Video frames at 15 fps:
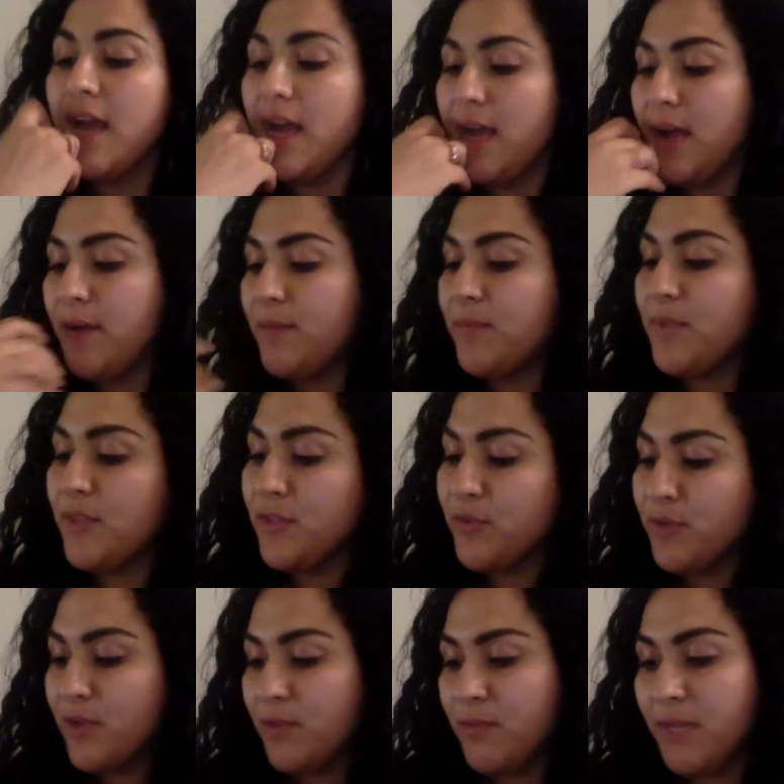The
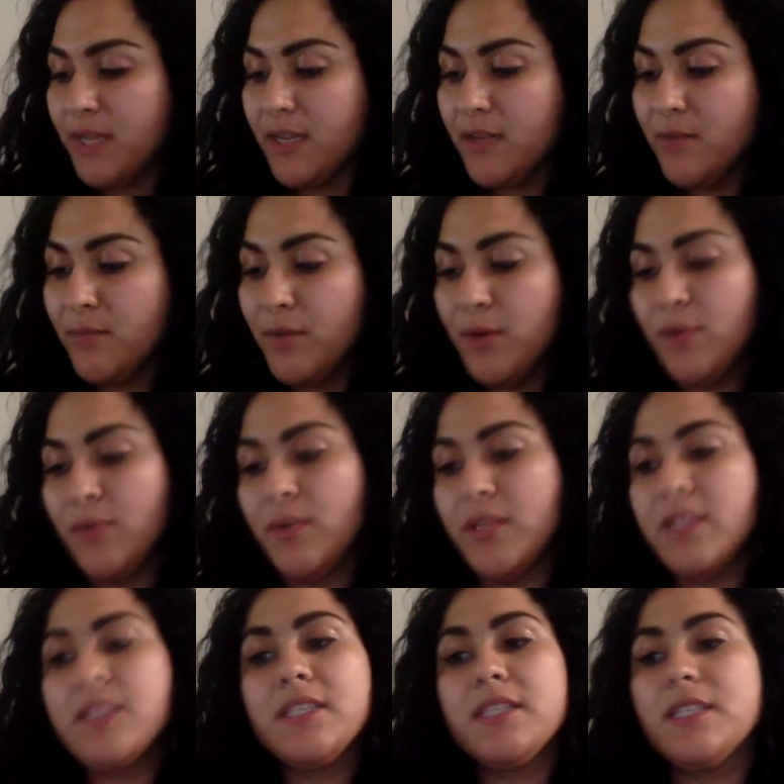three main
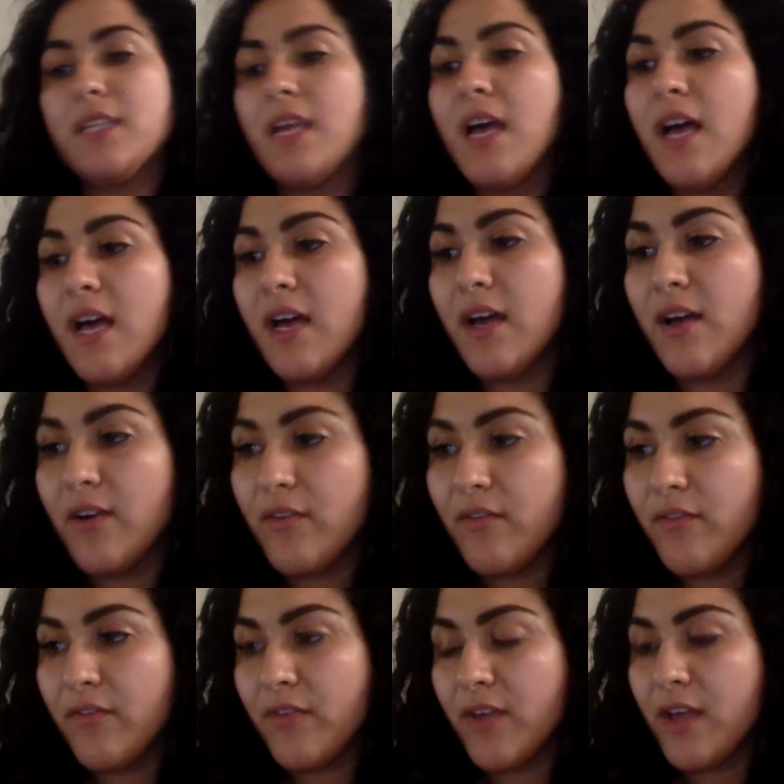components of
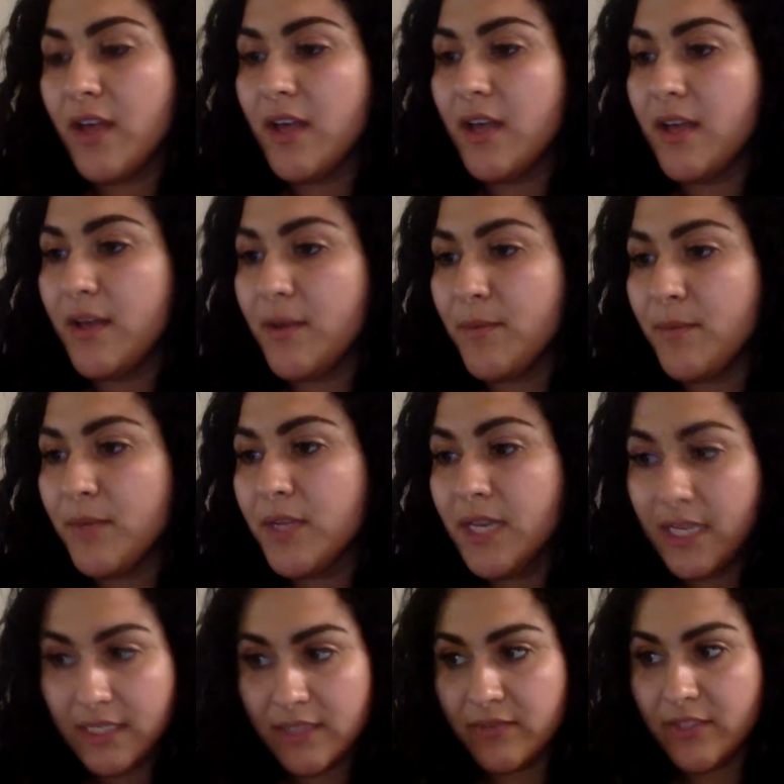
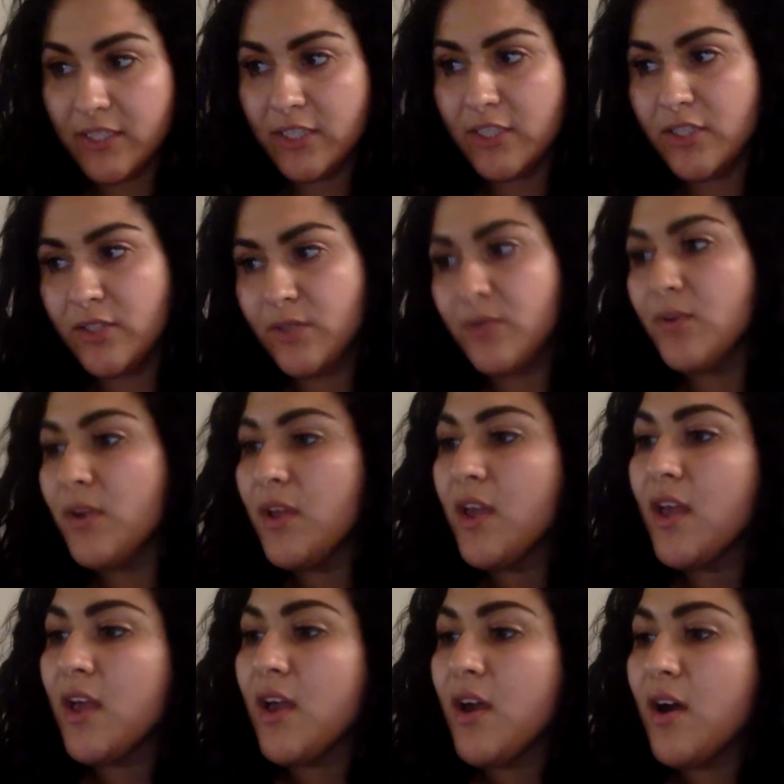connective tissue
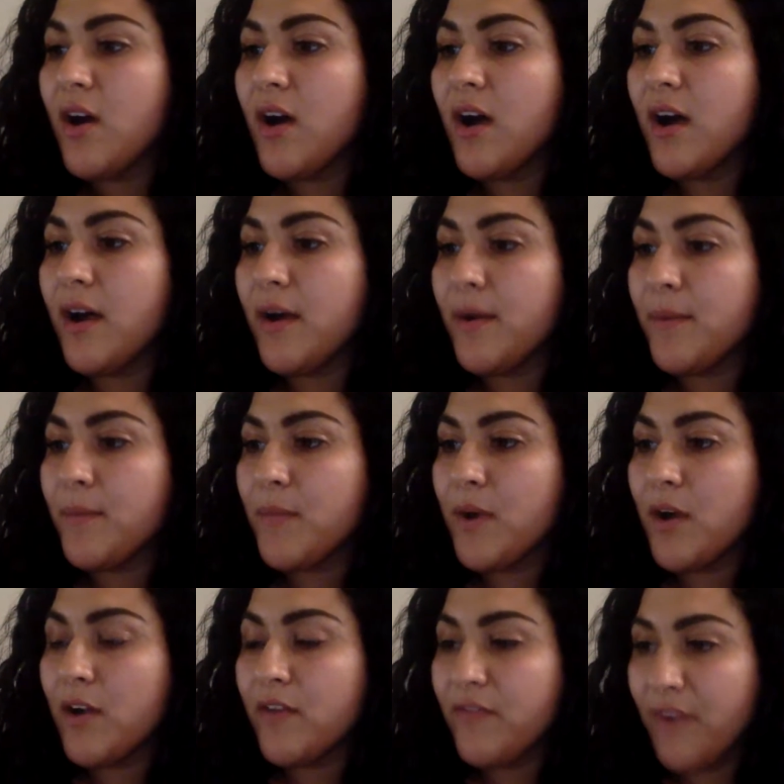
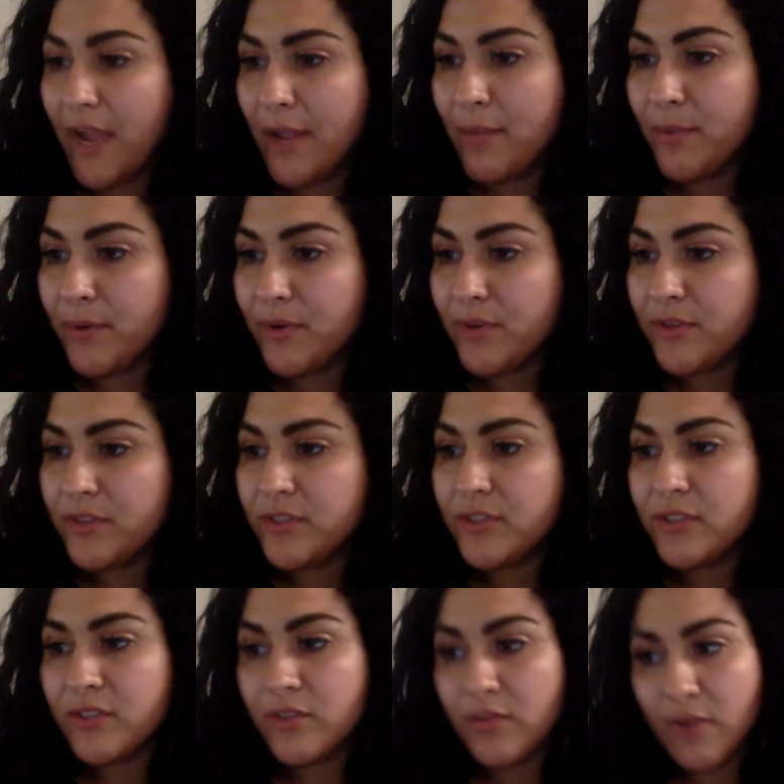are
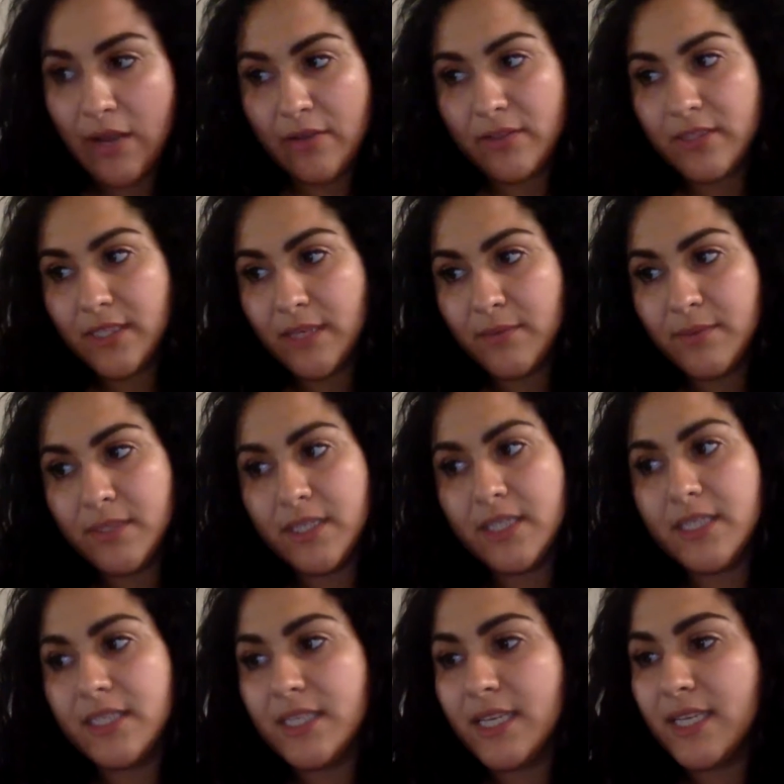fibers, ground
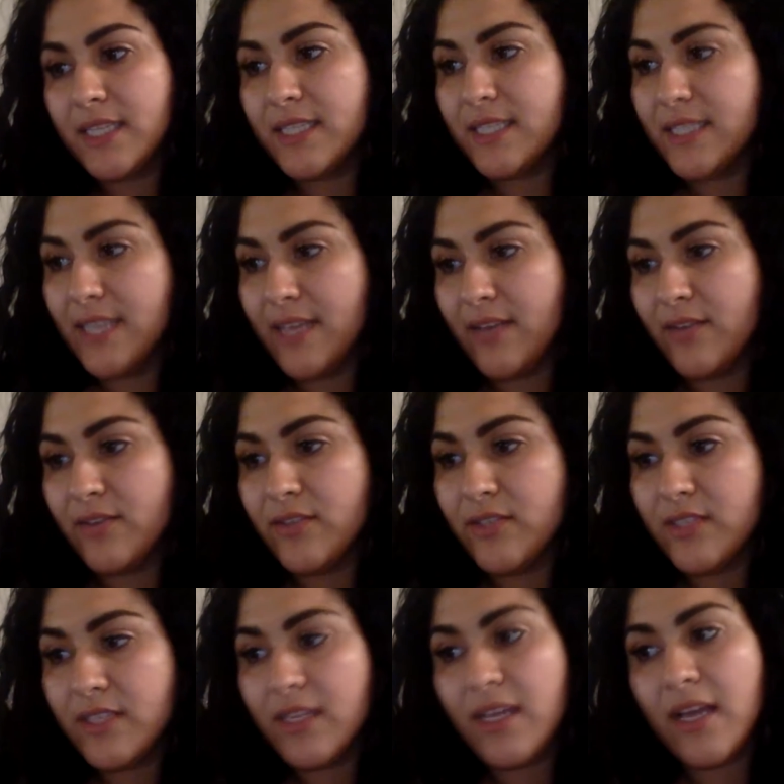substance, and
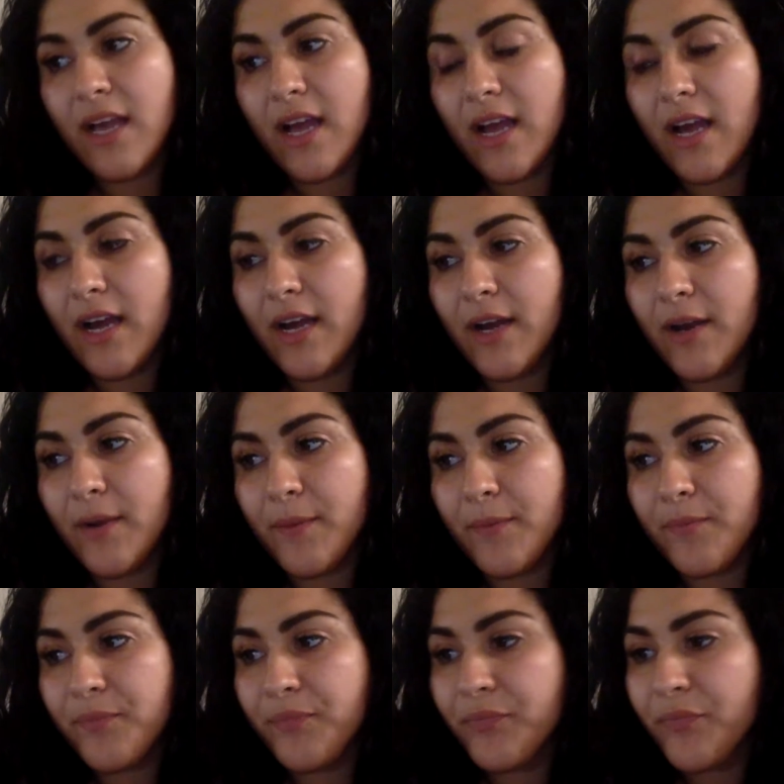cells.
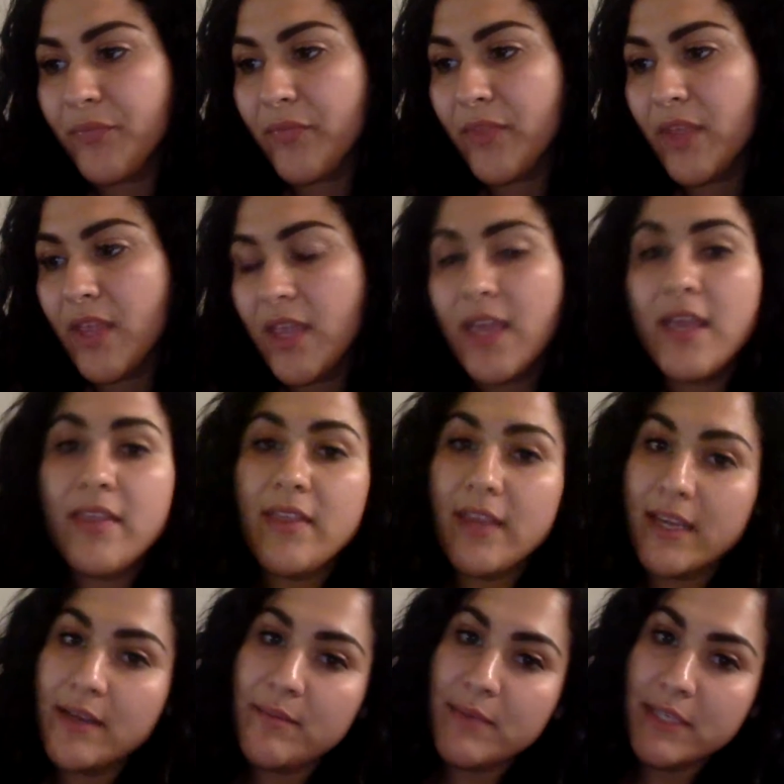
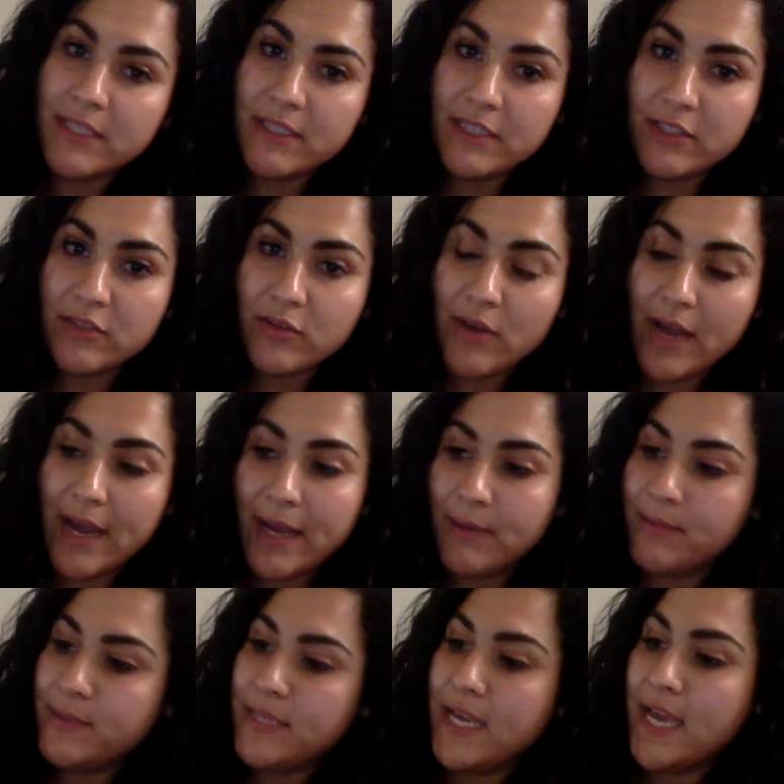They can be
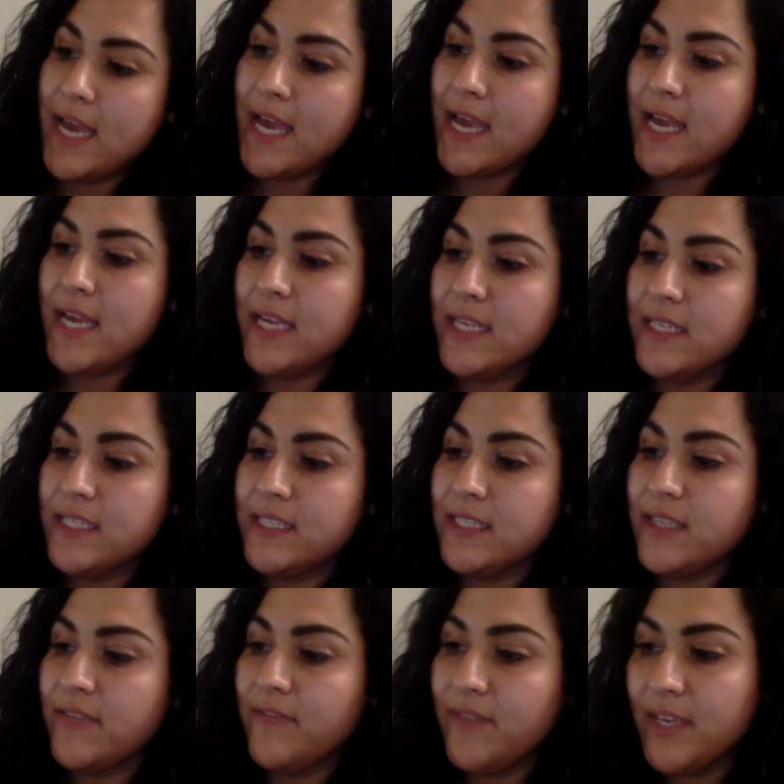described
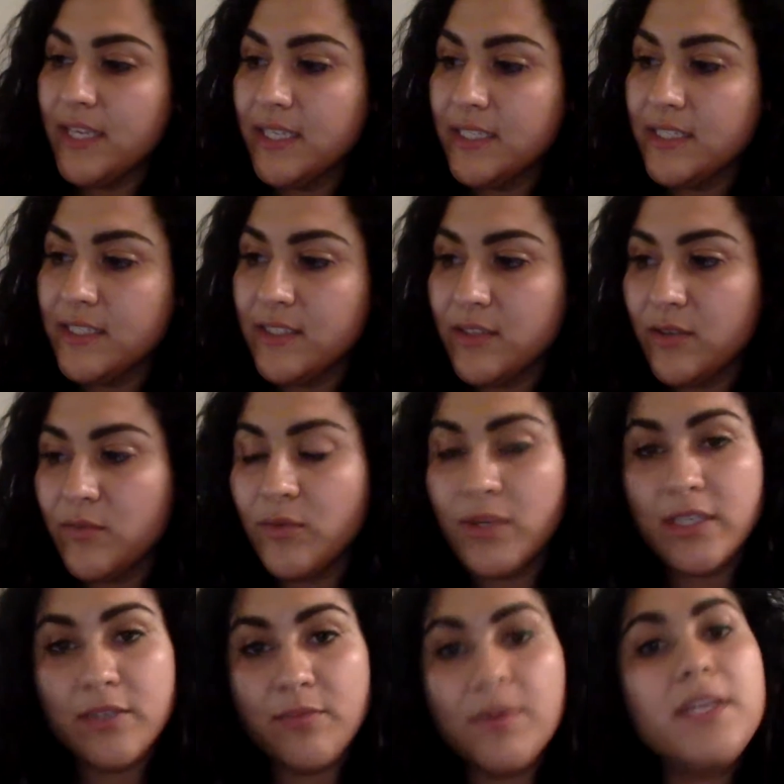as fixed,
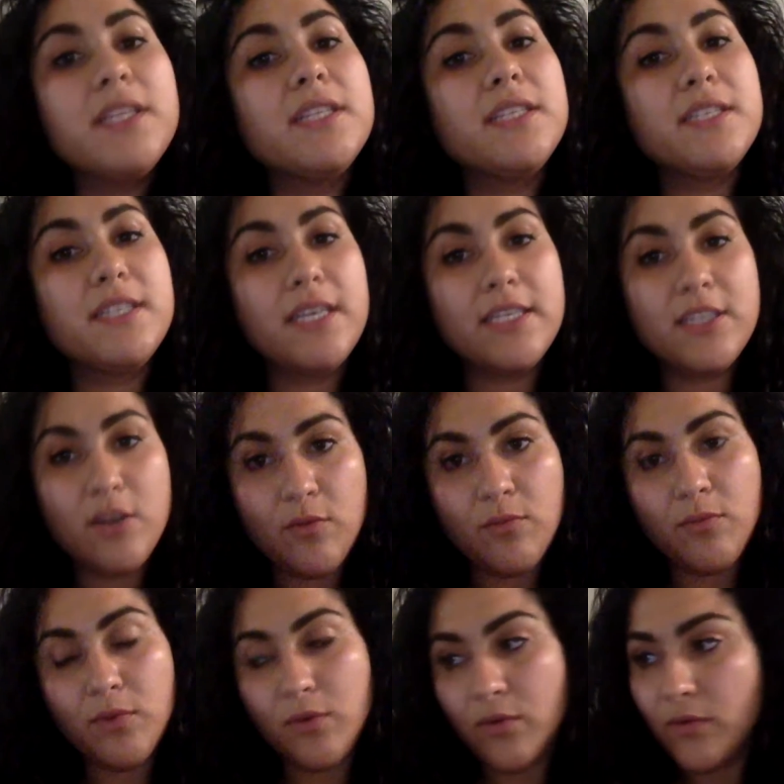which means they
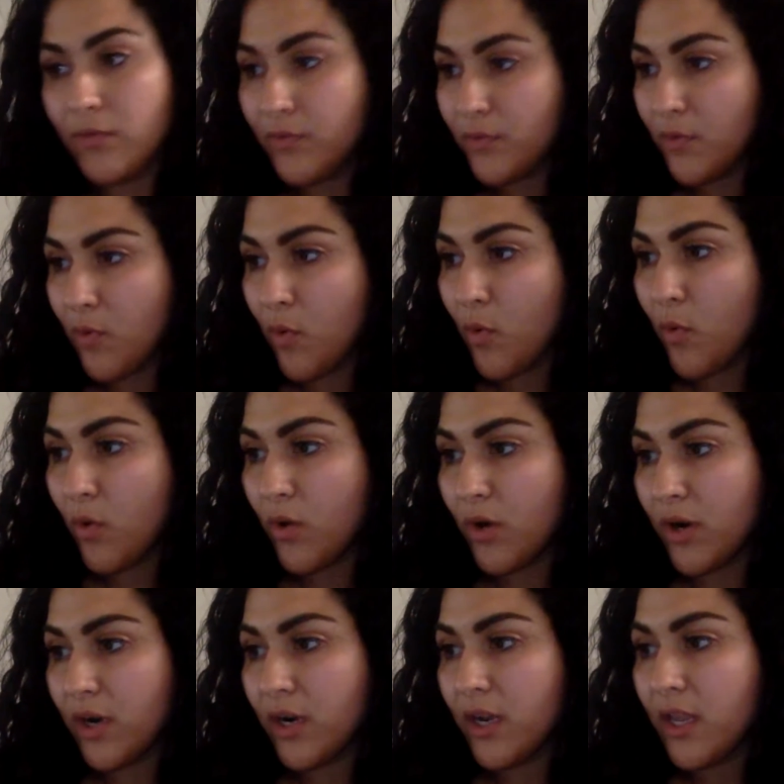don't move,
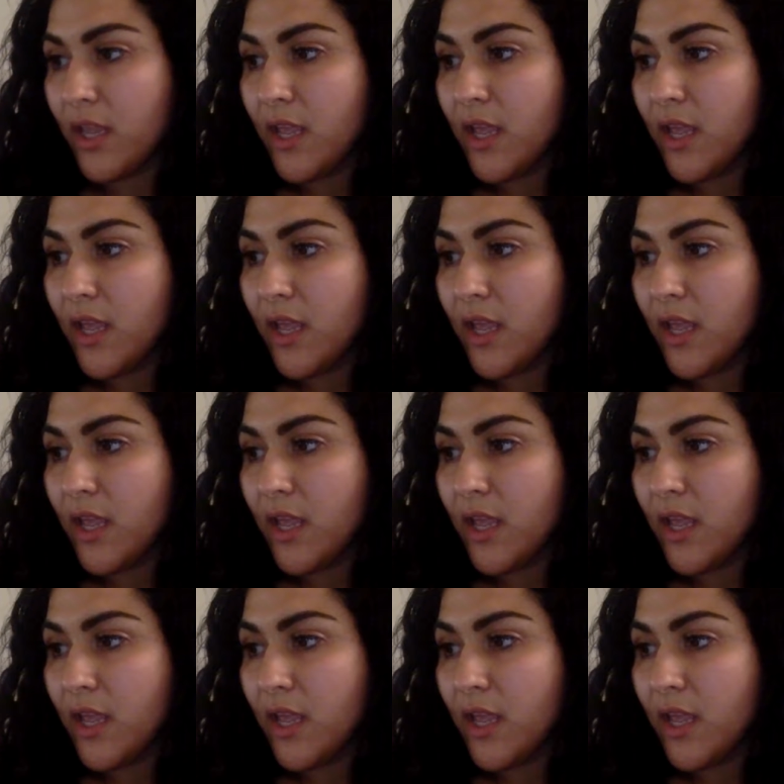or